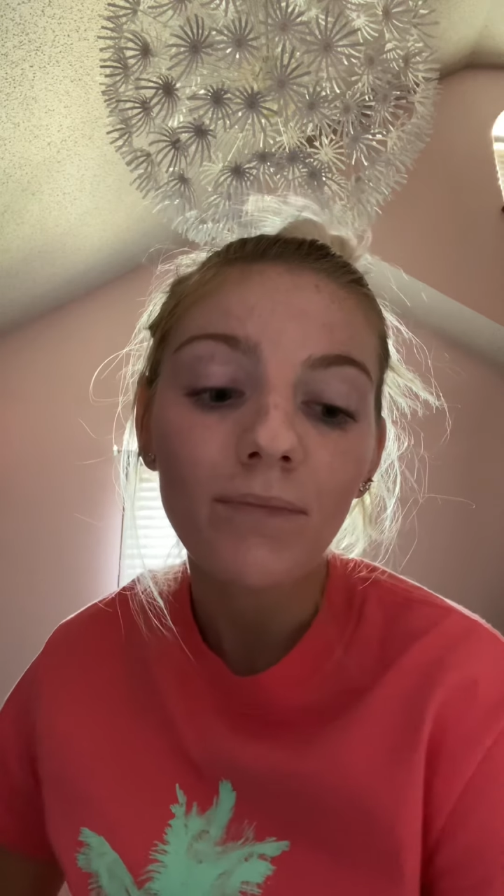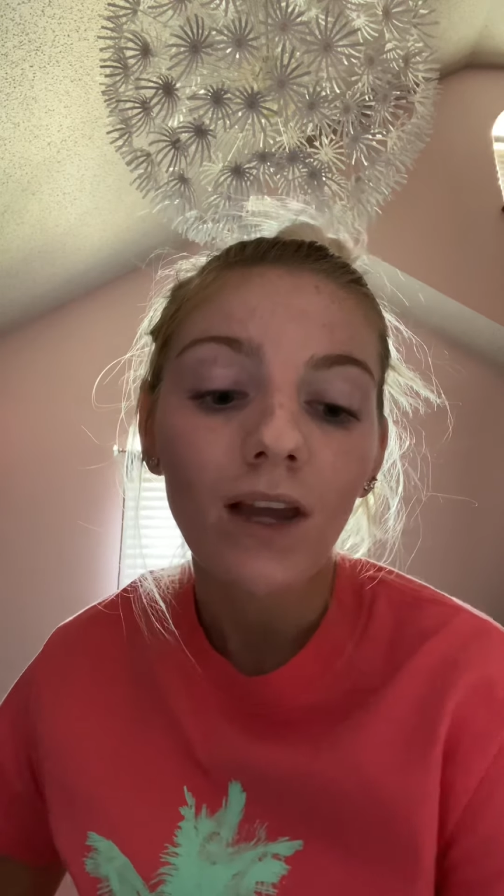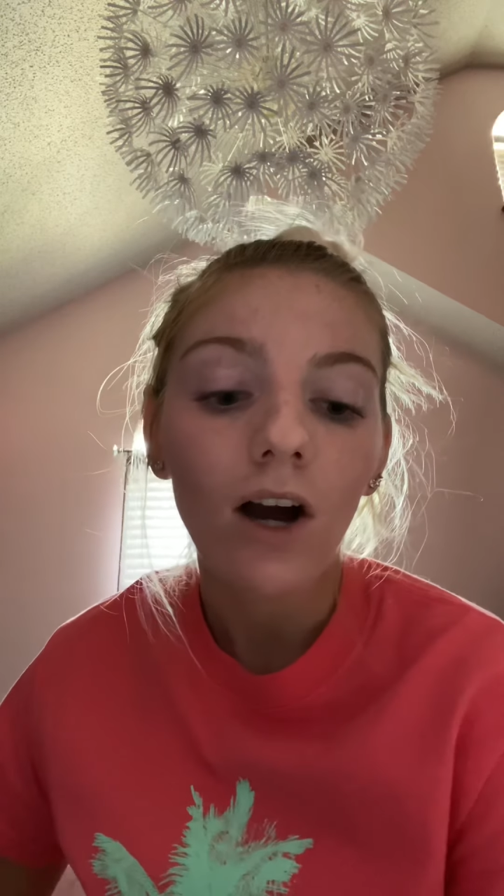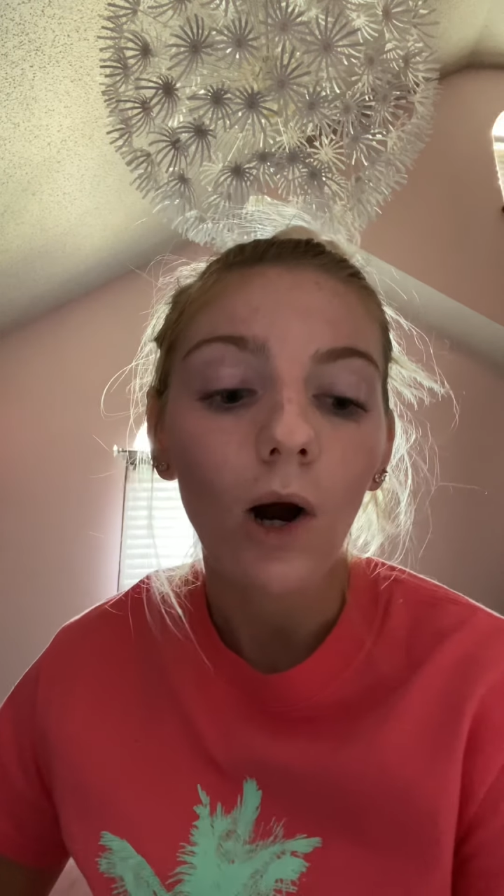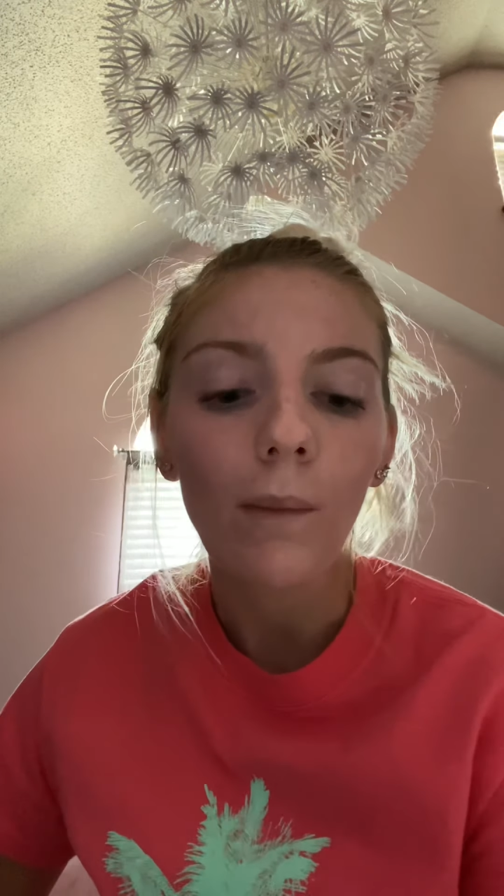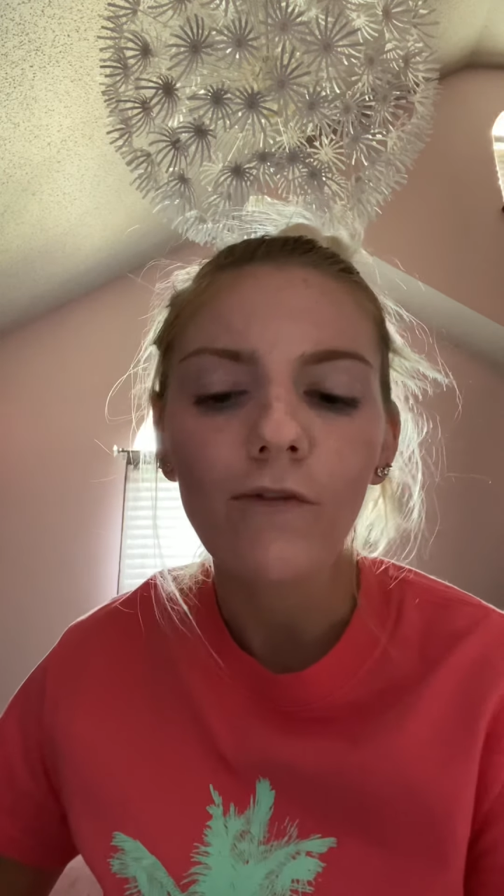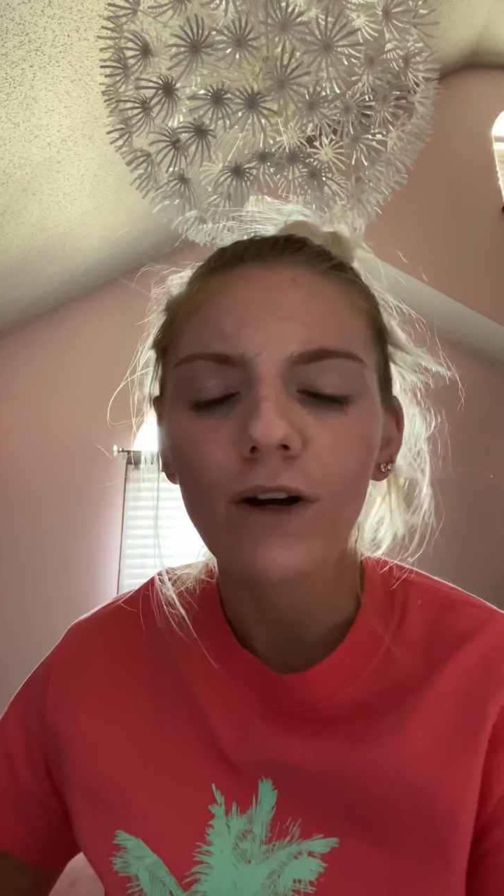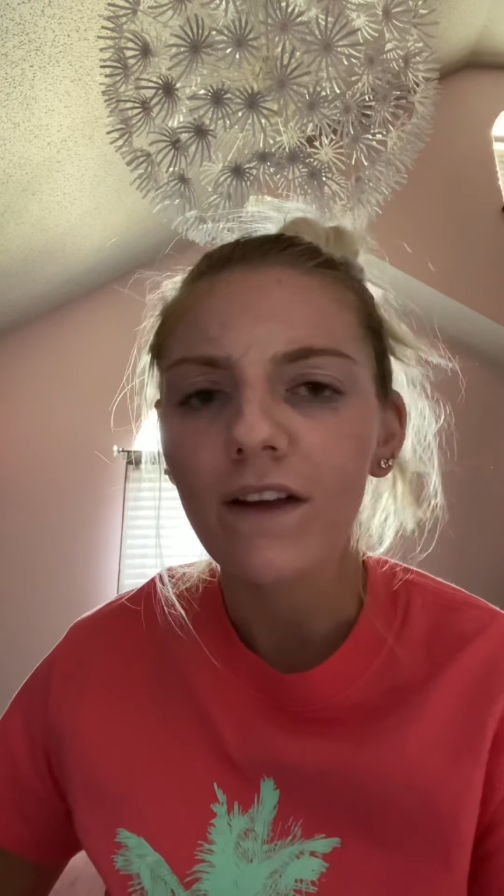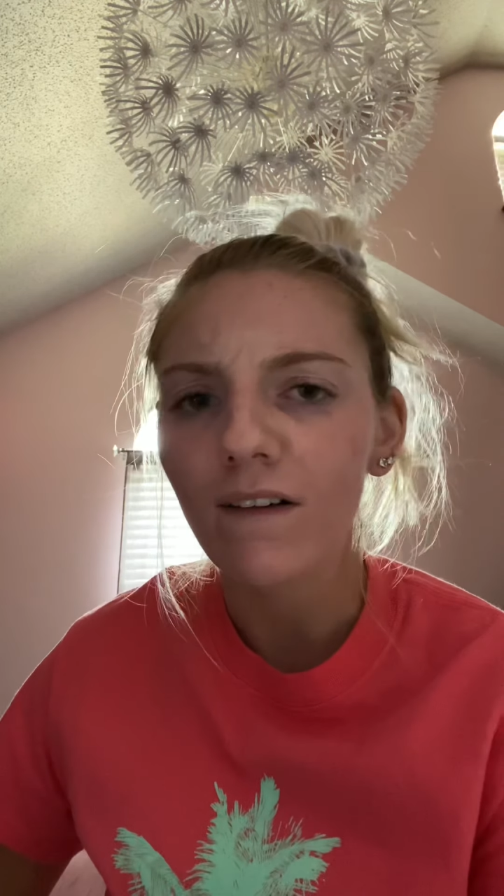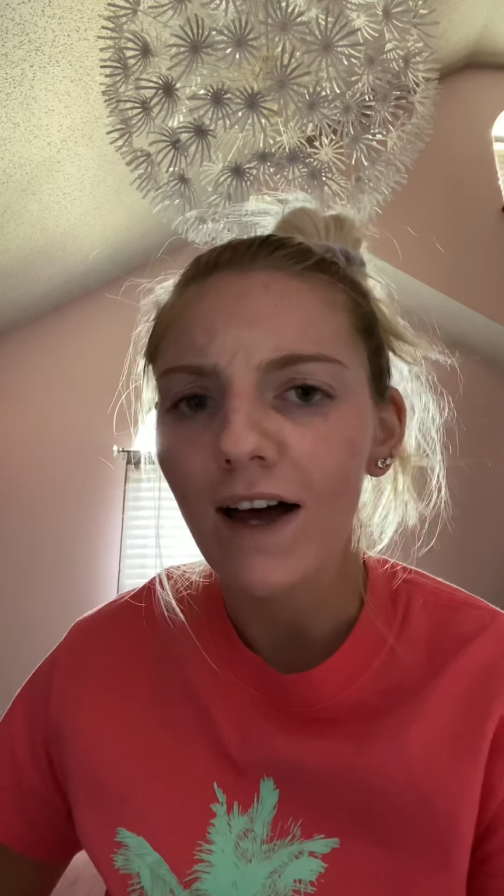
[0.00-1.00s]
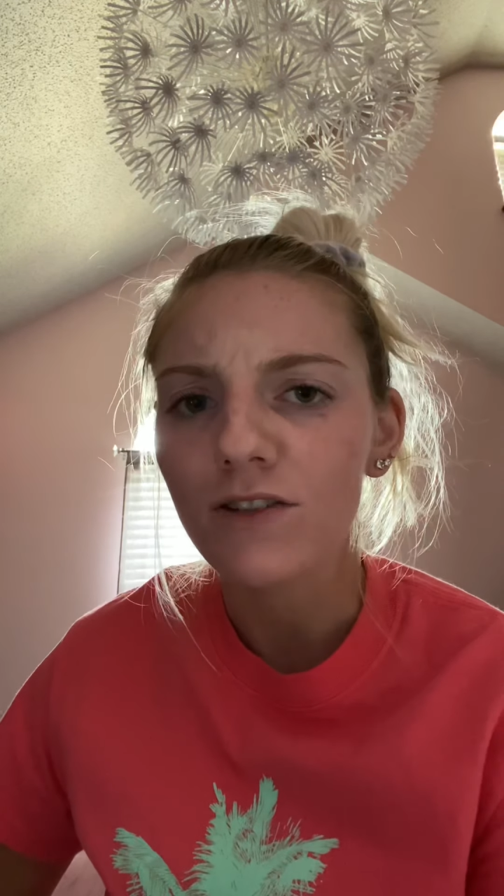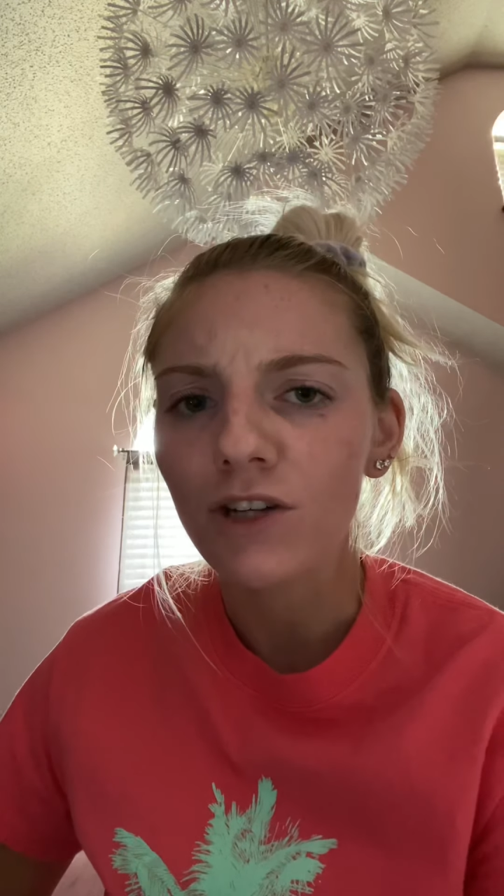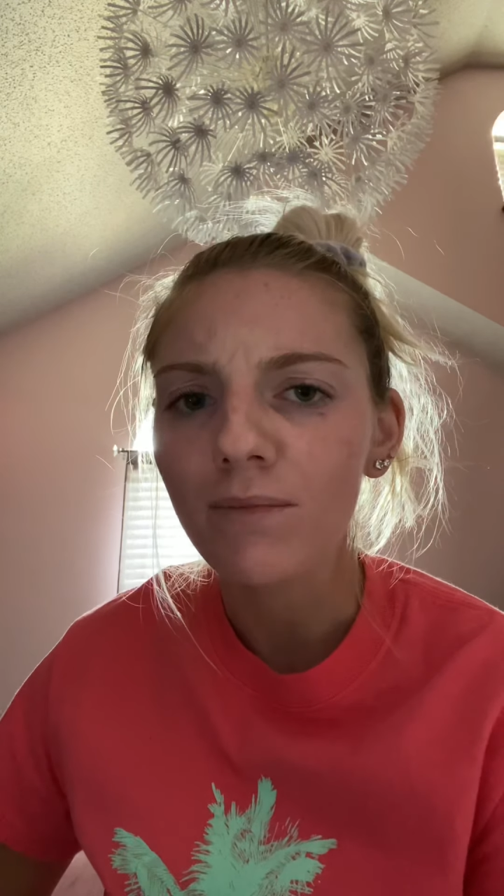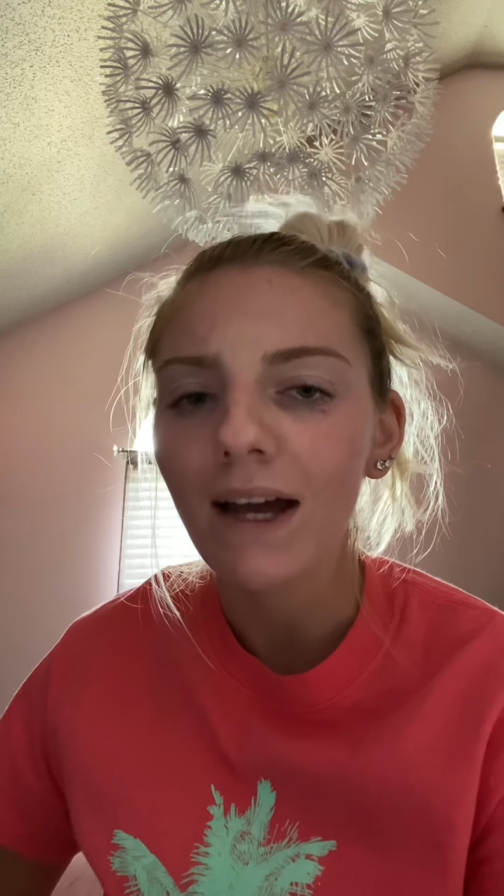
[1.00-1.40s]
or move around the classroom at